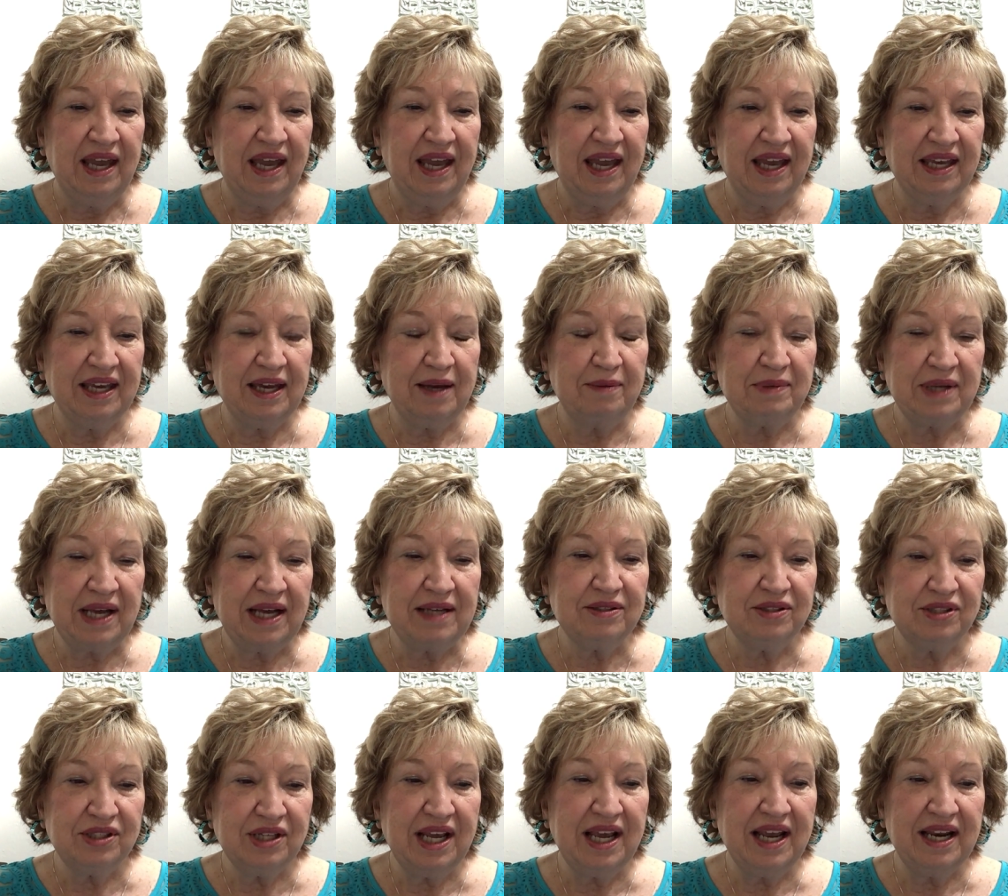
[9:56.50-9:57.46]
It comes down,
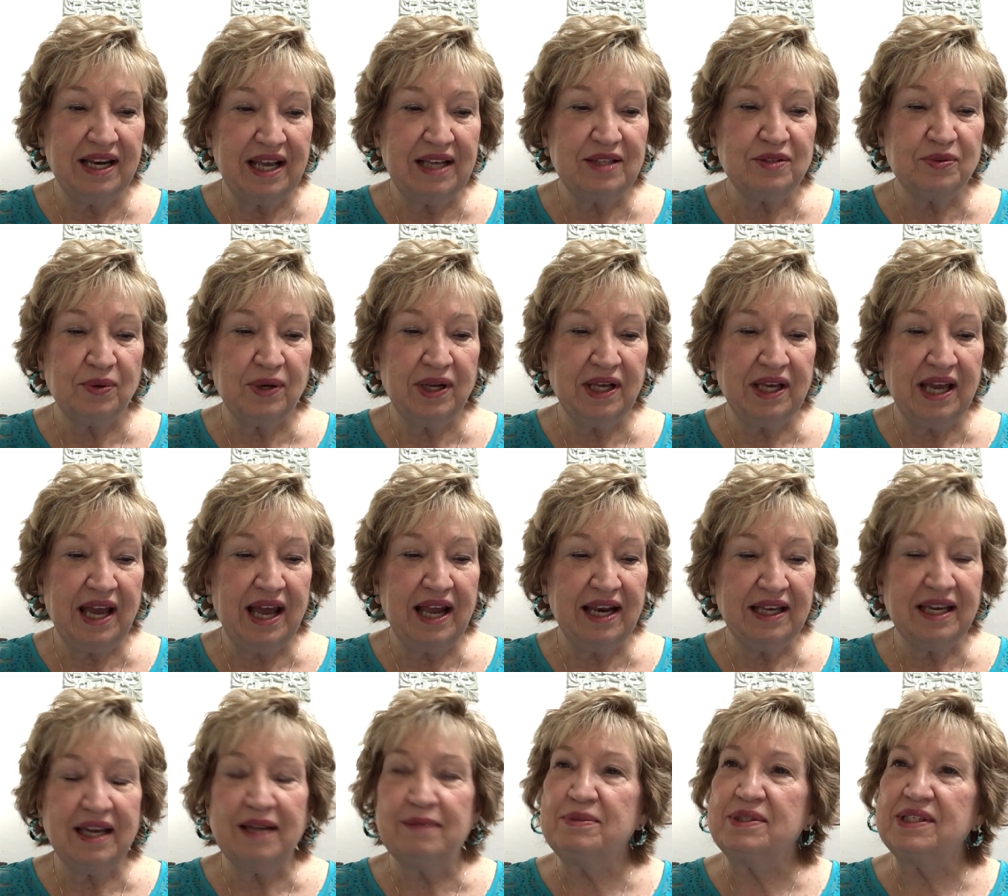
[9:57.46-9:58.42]
and that's what it kind
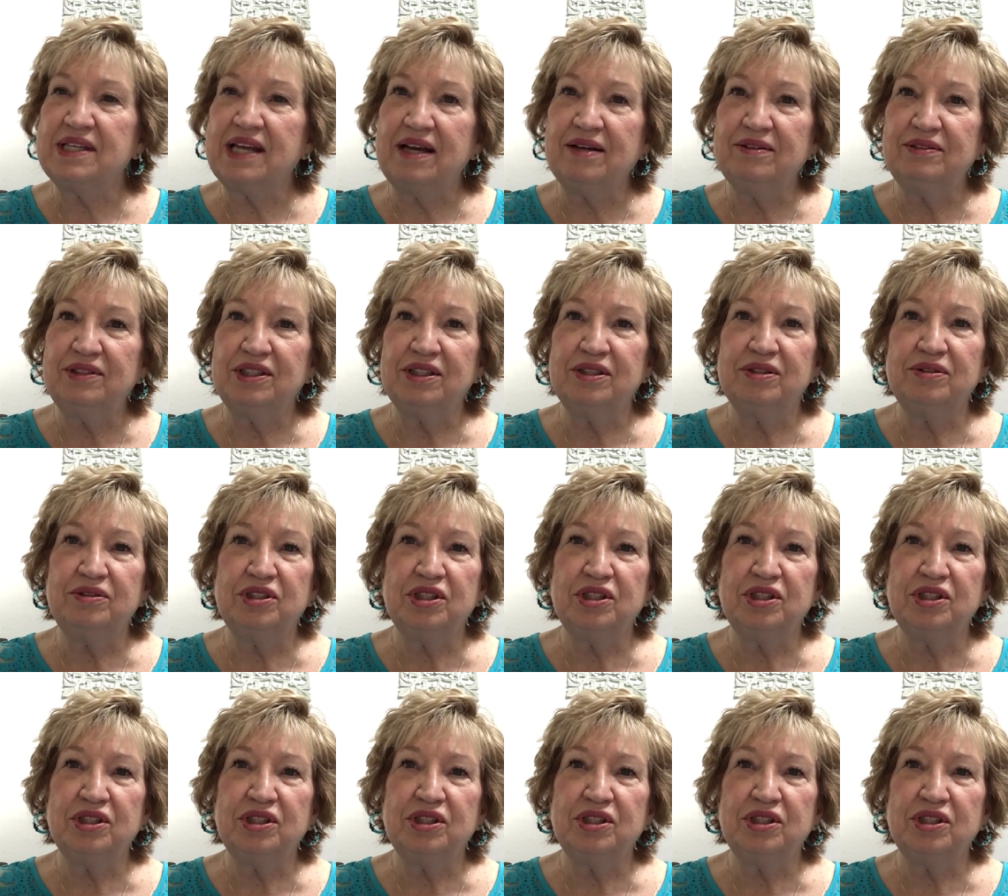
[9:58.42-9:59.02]
of comes down to,